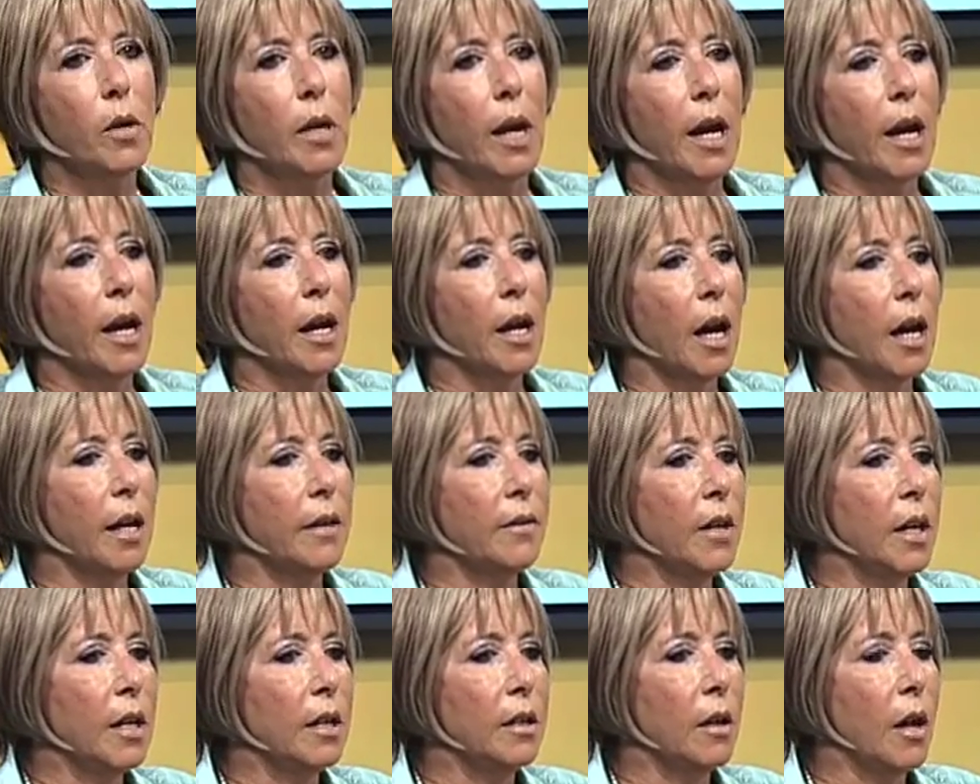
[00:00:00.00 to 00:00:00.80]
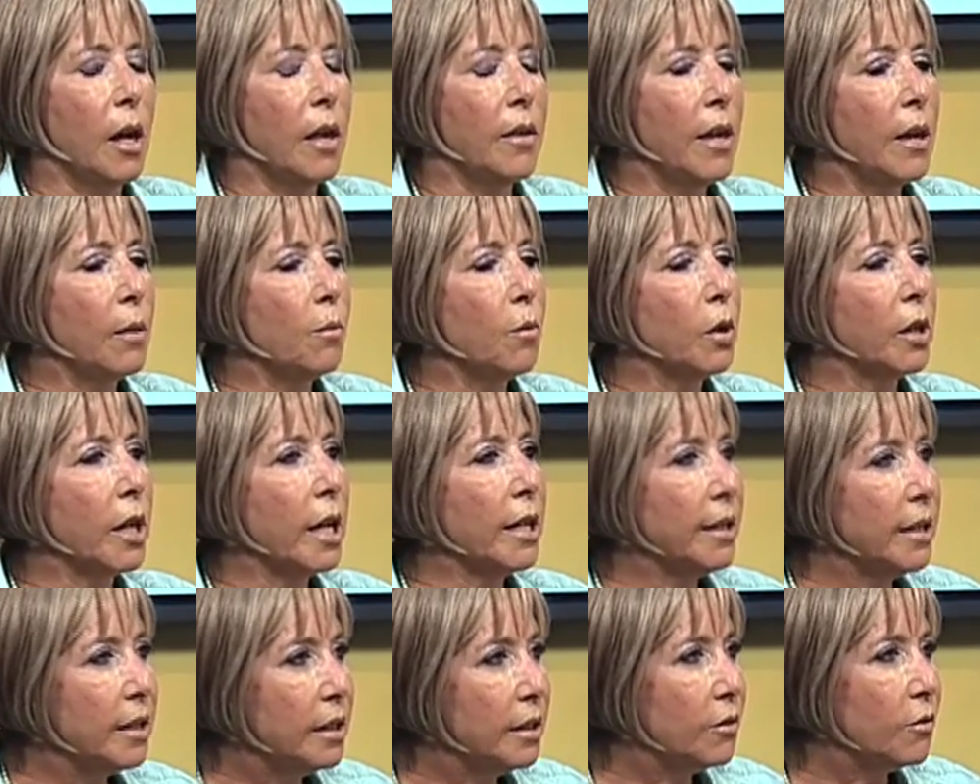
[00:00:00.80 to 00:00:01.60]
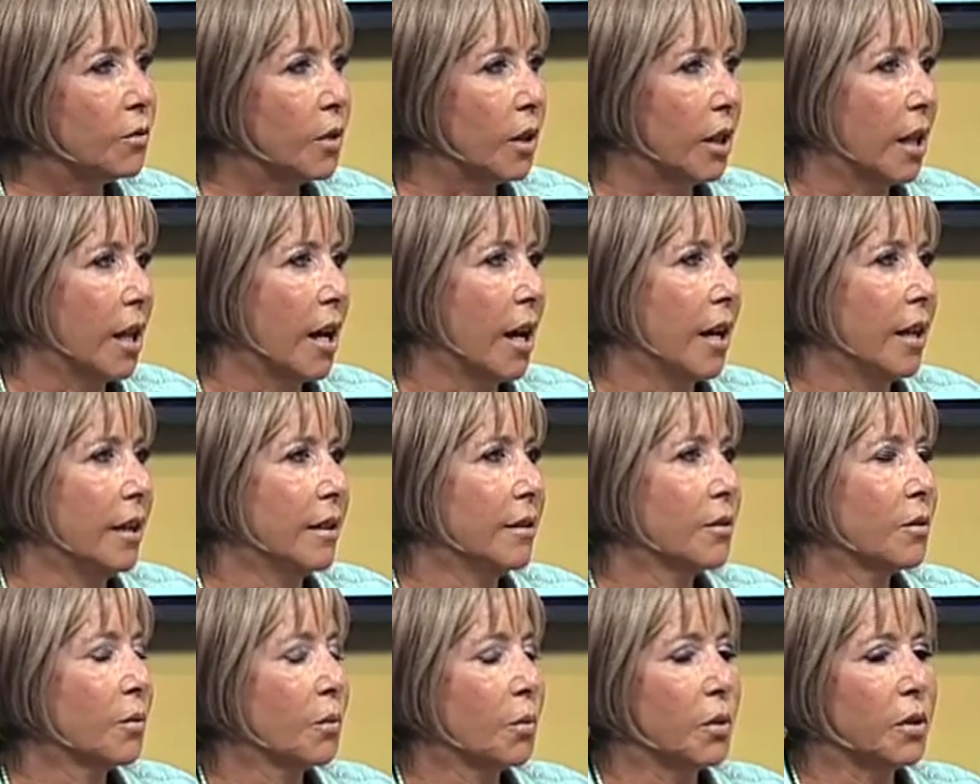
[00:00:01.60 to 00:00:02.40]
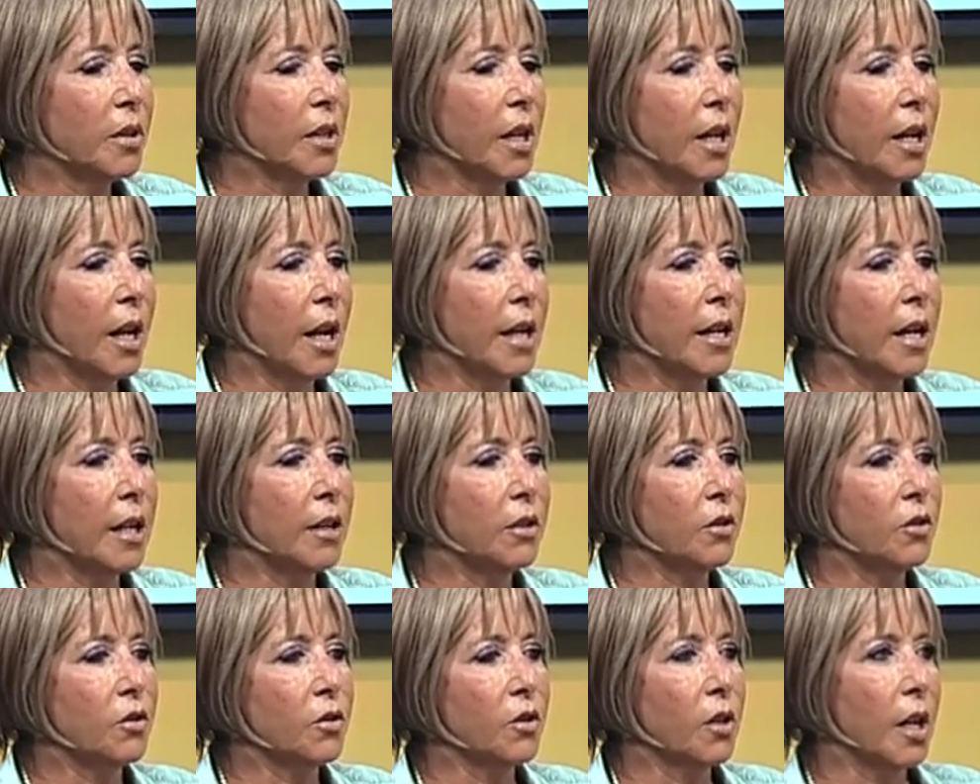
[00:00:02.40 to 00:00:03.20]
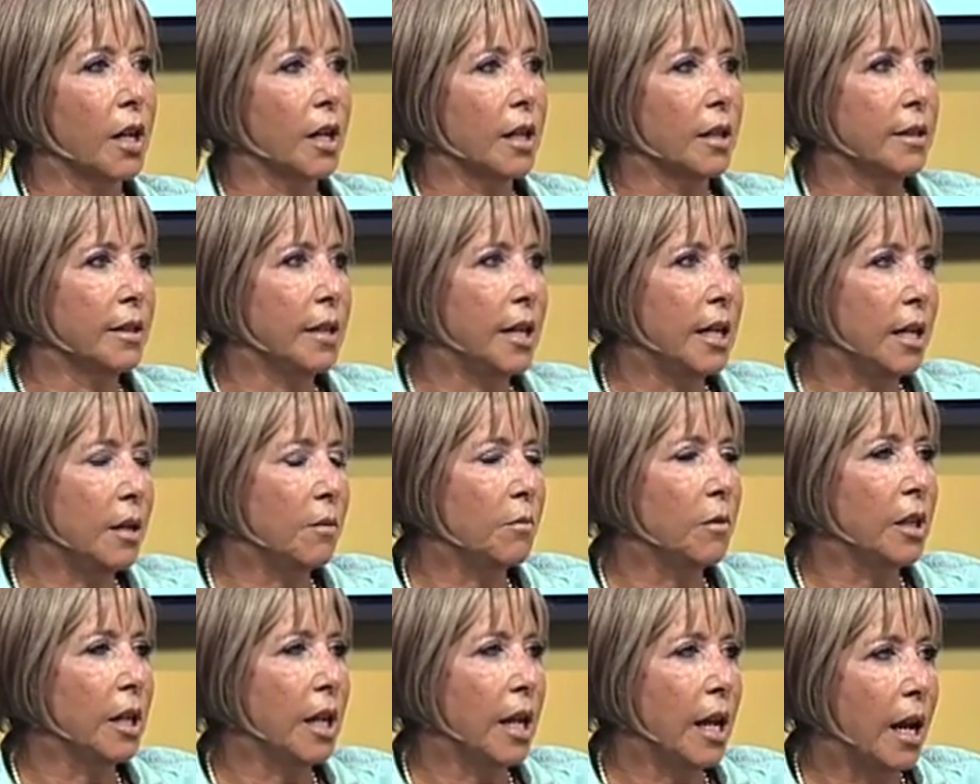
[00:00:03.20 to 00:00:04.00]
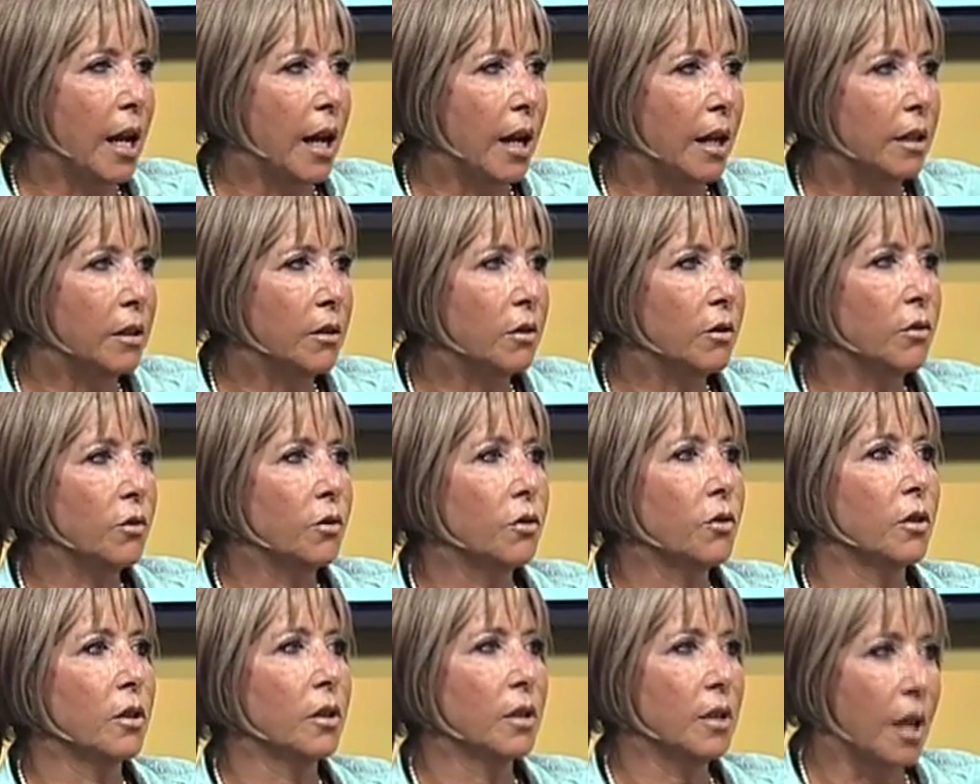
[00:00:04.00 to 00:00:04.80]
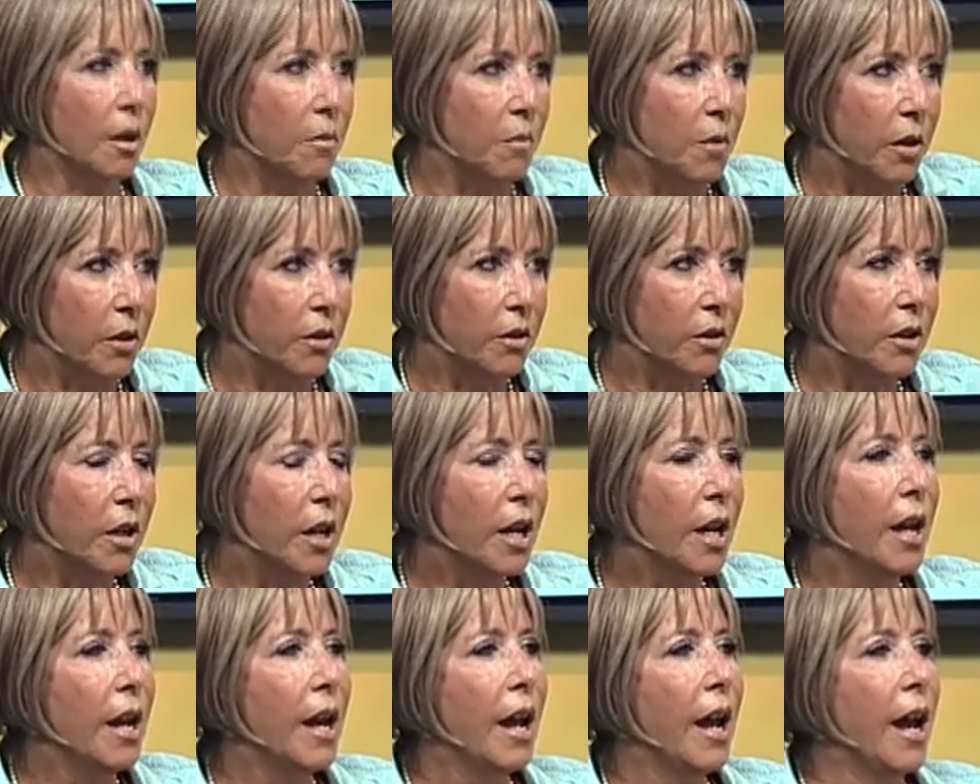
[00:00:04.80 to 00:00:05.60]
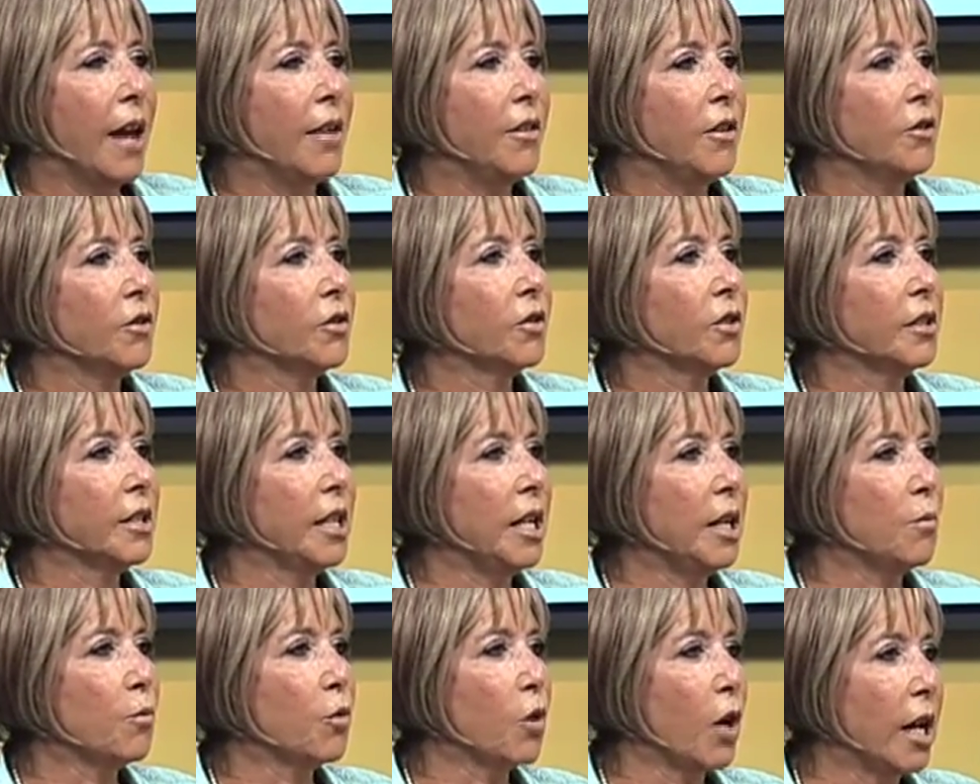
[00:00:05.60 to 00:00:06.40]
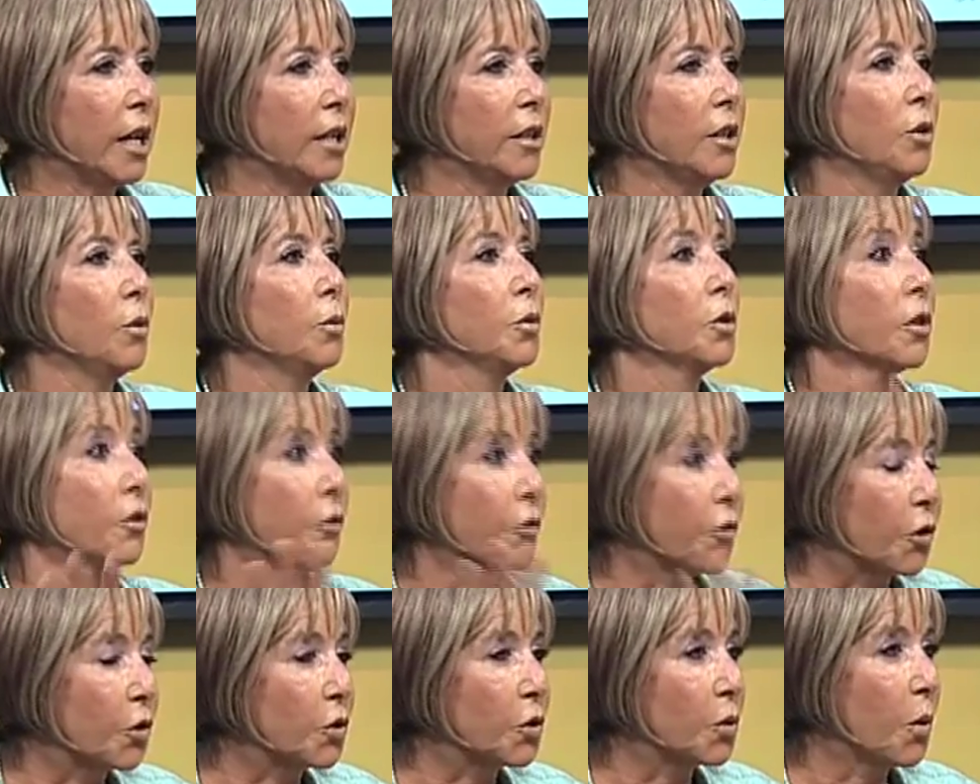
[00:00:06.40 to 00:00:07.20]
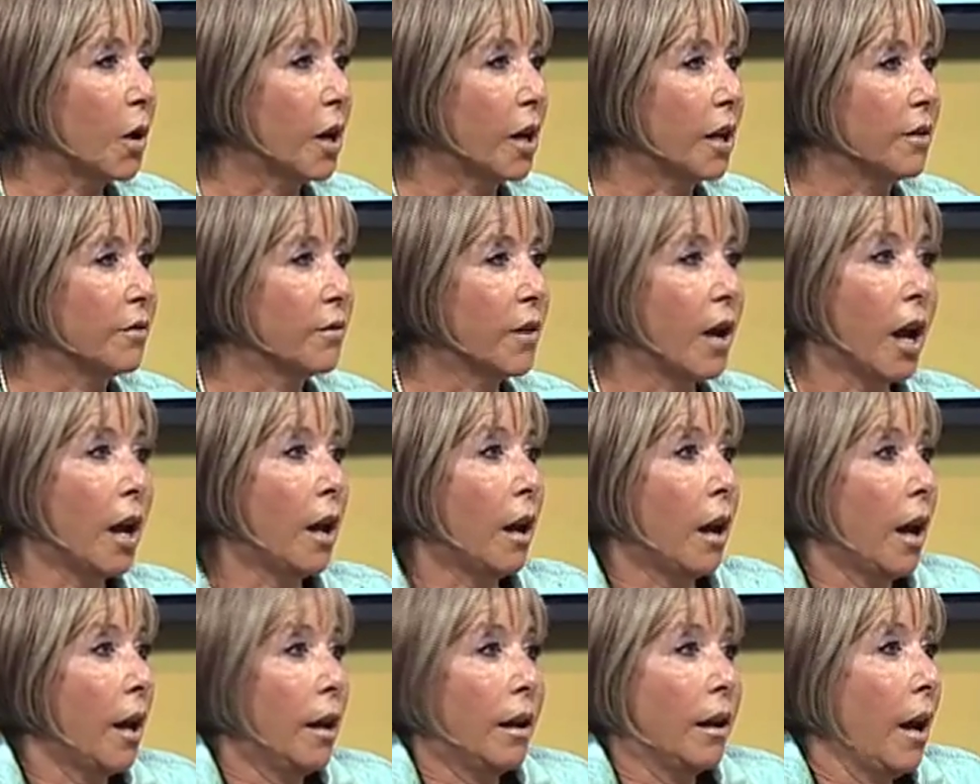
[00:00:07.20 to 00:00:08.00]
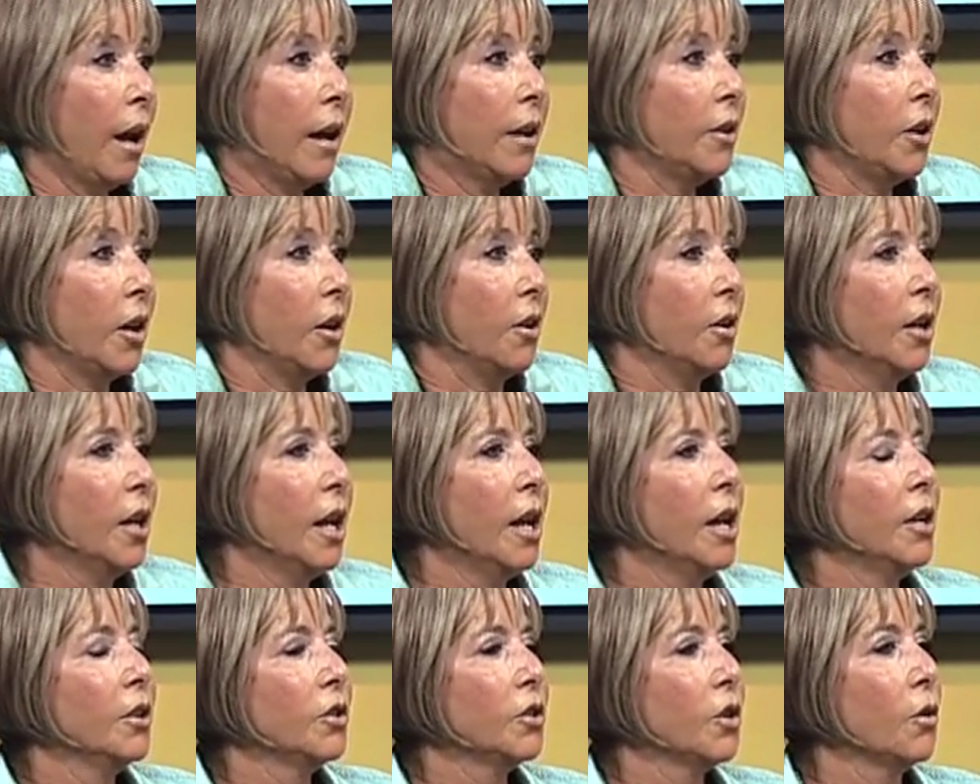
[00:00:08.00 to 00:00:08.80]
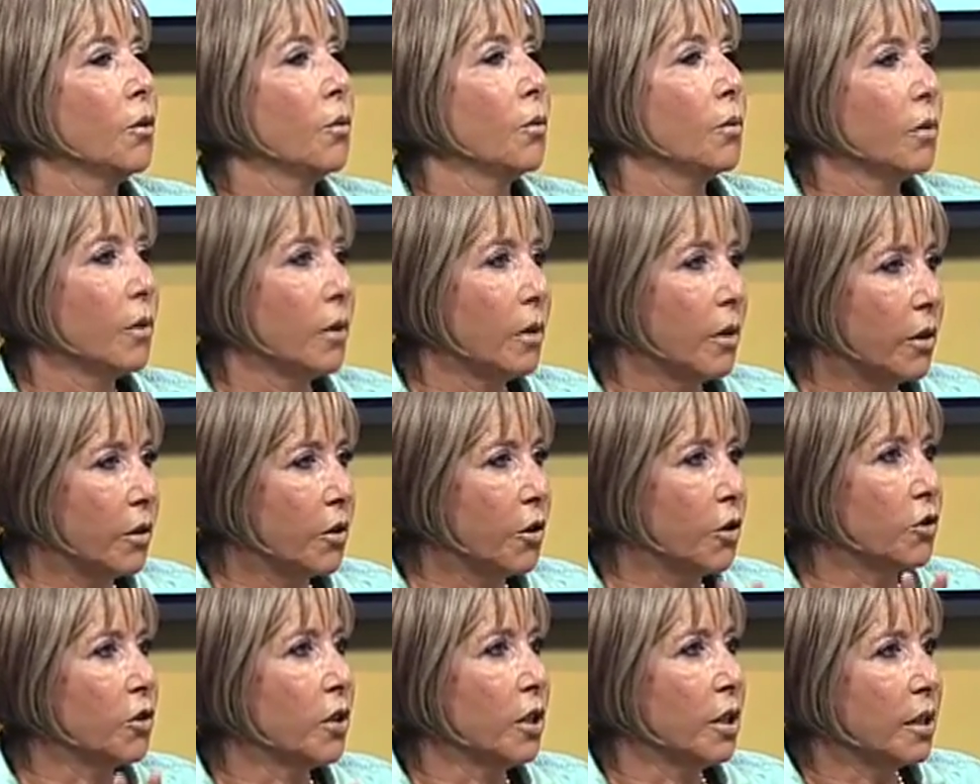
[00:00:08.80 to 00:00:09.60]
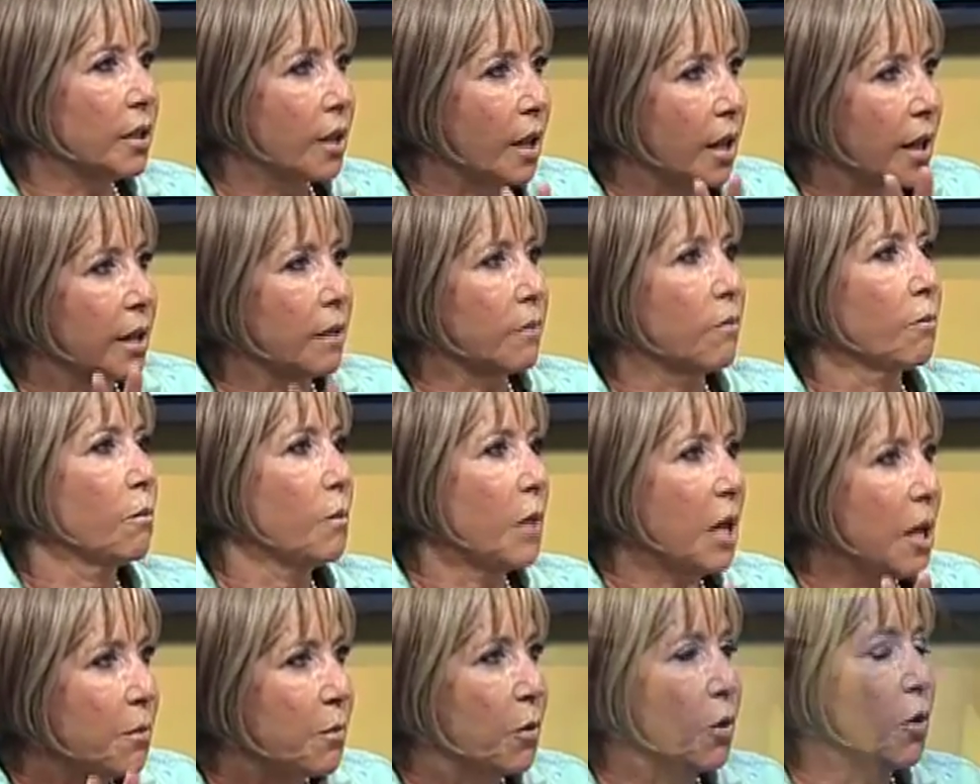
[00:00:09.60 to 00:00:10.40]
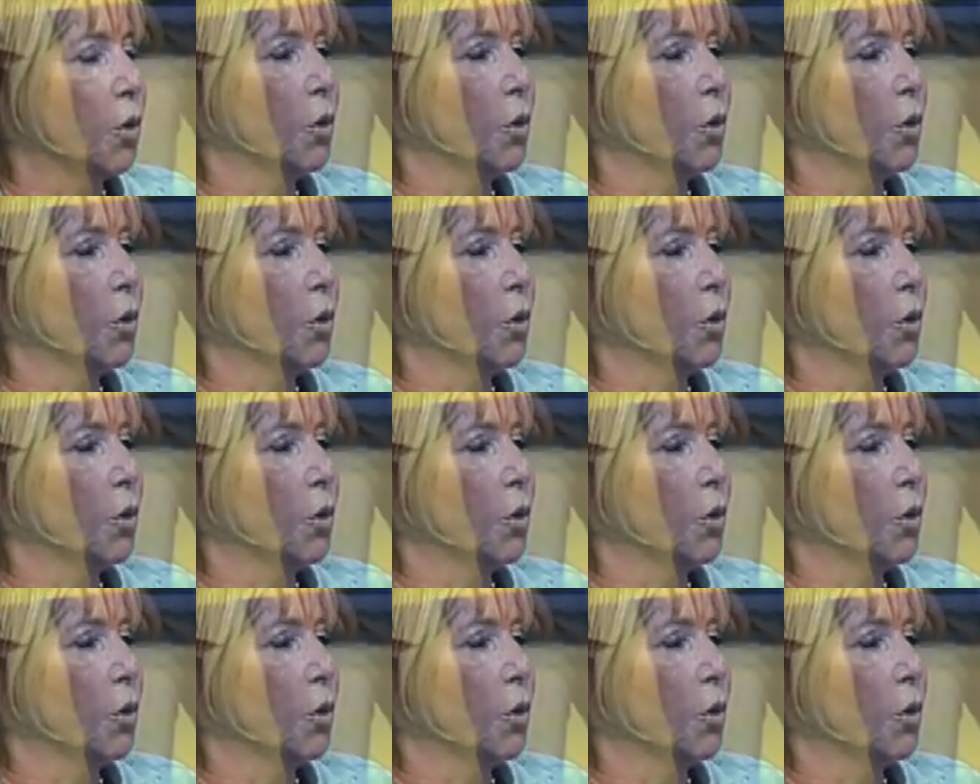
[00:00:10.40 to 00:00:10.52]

yeah, and then what I didn't realize was that I guess there's a team Leanne, who's the stepmother, and there's a team Brandy, who was the first wife. I don't know. So there's these people